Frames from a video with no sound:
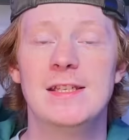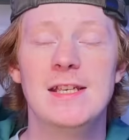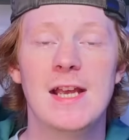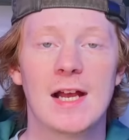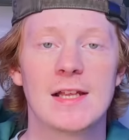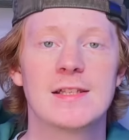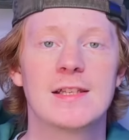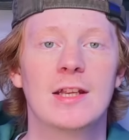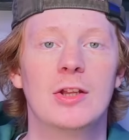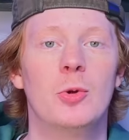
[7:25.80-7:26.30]

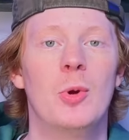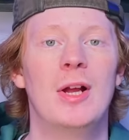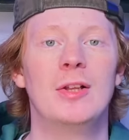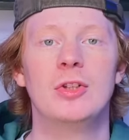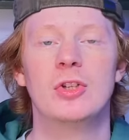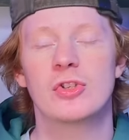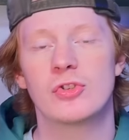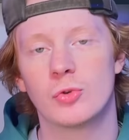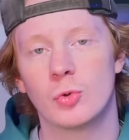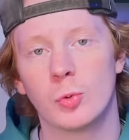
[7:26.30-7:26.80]
Deion silhouette
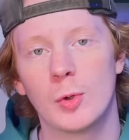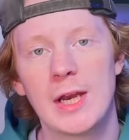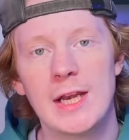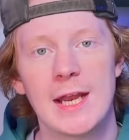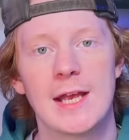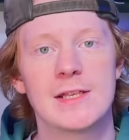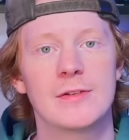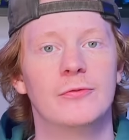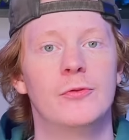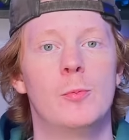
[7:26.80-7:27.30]
looks great
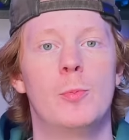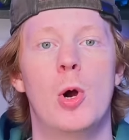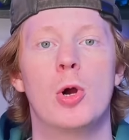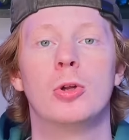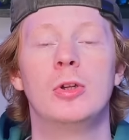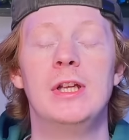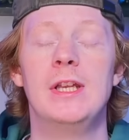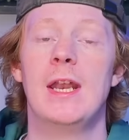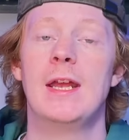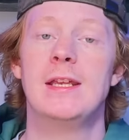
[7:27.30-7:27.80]
as a football
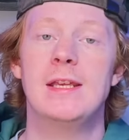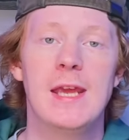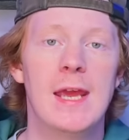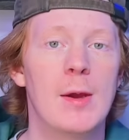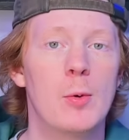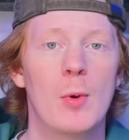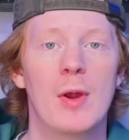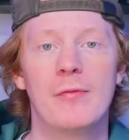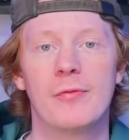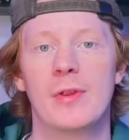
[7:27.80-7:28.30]
cleat and I
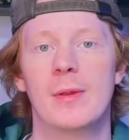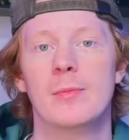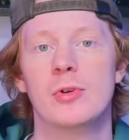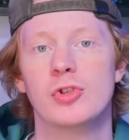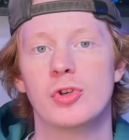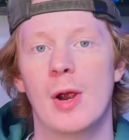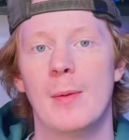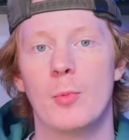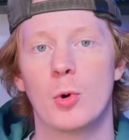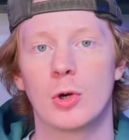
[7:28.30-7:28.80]
can't wait for them to
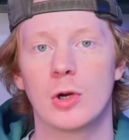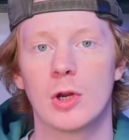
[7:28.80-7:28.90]
drop more